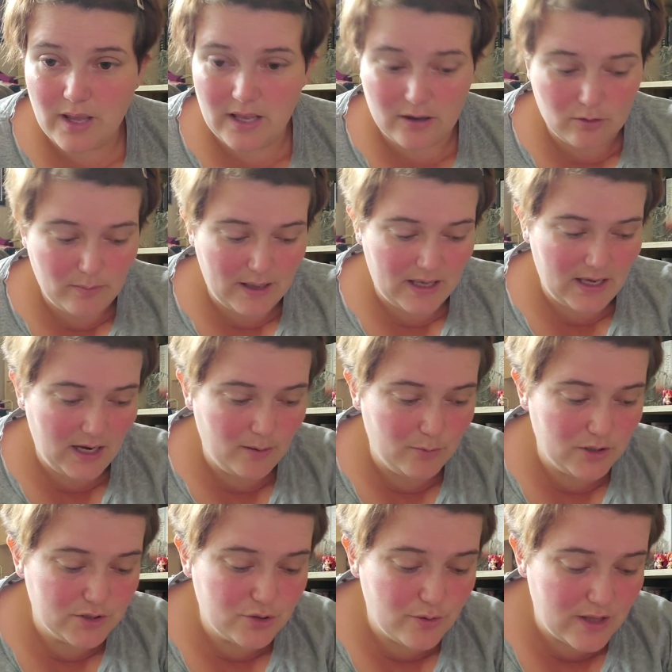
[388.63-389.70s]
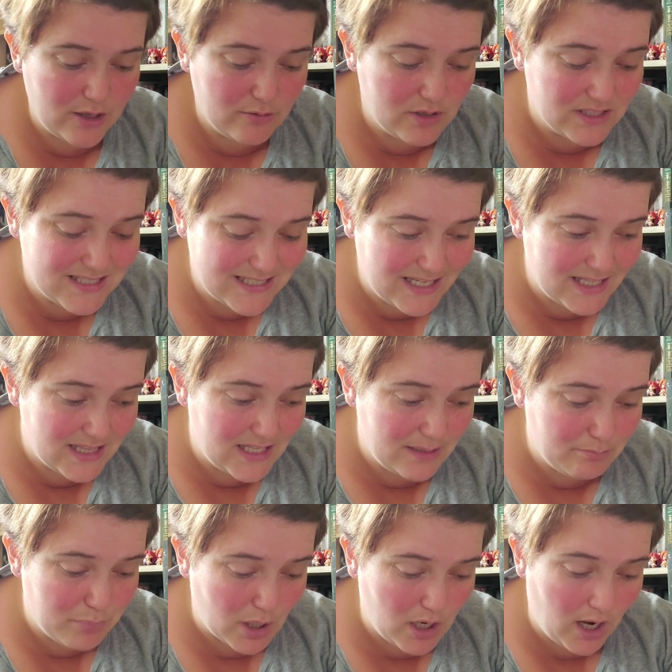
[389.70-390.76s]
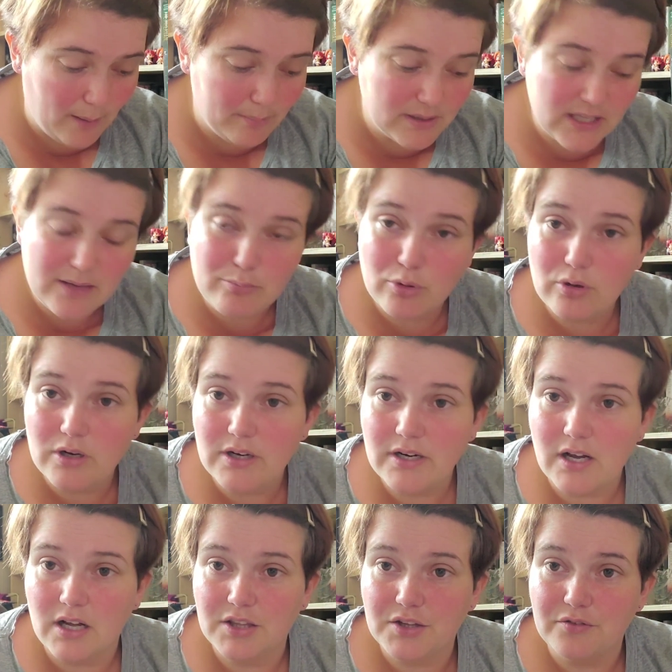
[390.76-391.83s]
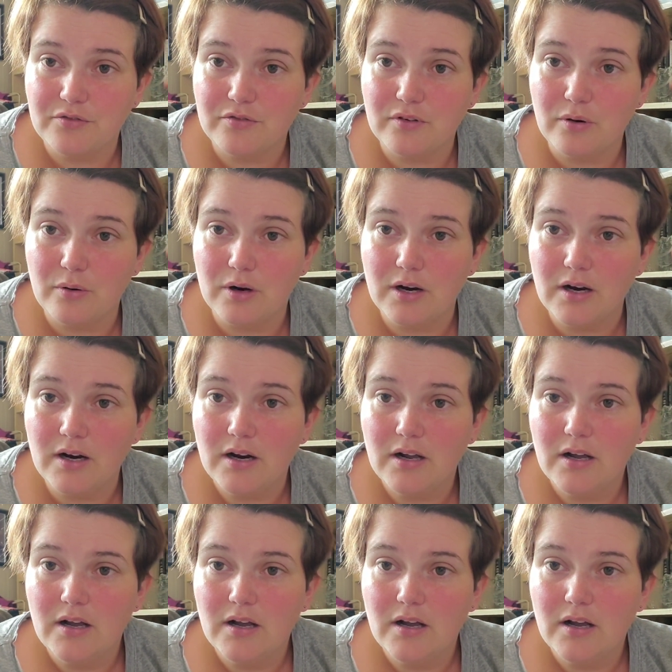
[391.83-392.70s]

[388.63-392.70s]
angle my camera so that you can see the Bookopoly board on the floor,